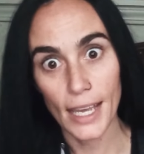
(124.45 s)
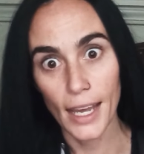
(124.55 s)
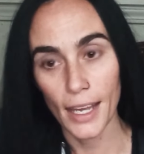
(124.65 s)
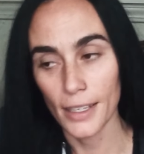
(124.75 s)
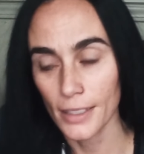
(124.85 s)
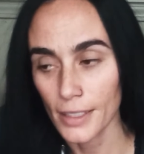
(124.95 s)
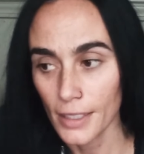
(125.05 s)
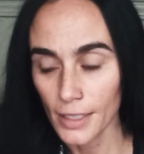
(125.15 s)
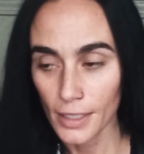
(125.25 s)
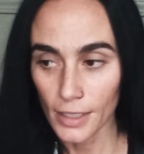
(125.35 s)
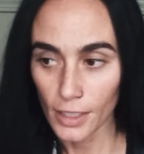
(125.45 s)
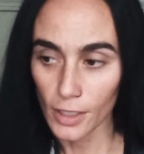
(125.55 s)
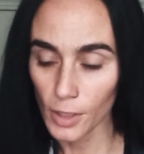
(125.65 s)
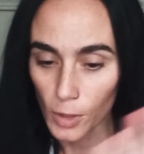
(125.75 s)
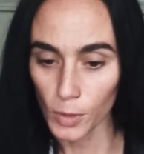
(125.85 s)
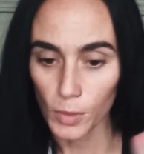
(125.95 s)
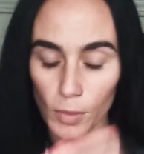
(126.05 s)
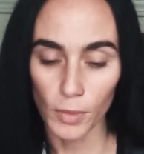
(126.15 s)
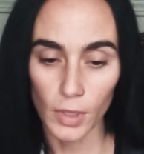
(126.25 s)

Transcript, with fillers: eye, you know.